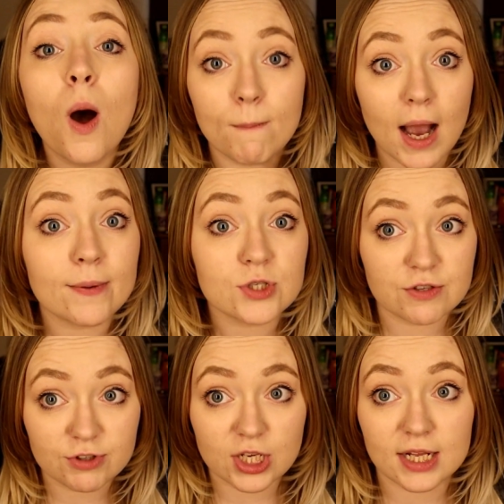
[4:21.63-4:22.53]
My
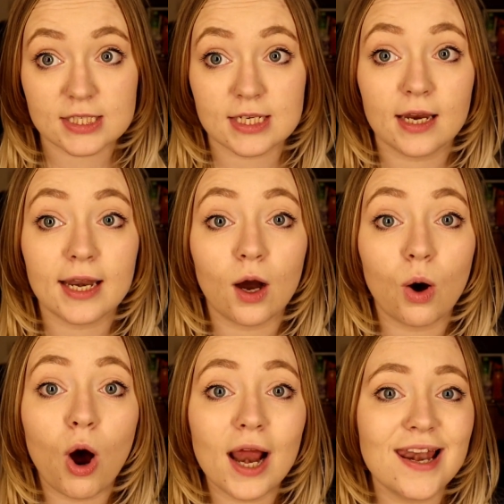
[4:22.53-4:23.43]
body rejected it. Now
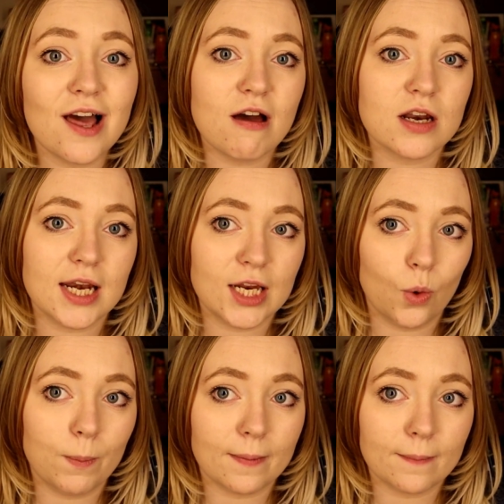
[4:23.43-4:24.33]
I learned a
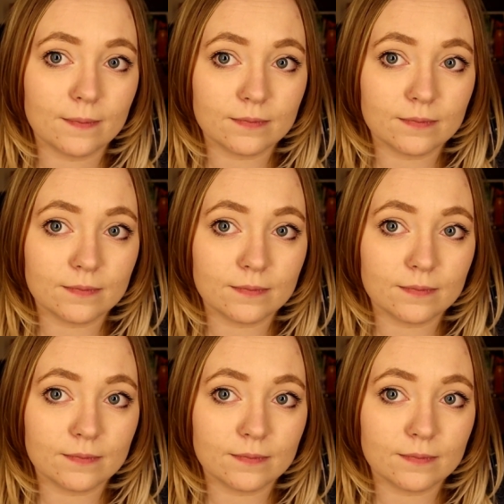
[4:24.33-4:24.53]
little bit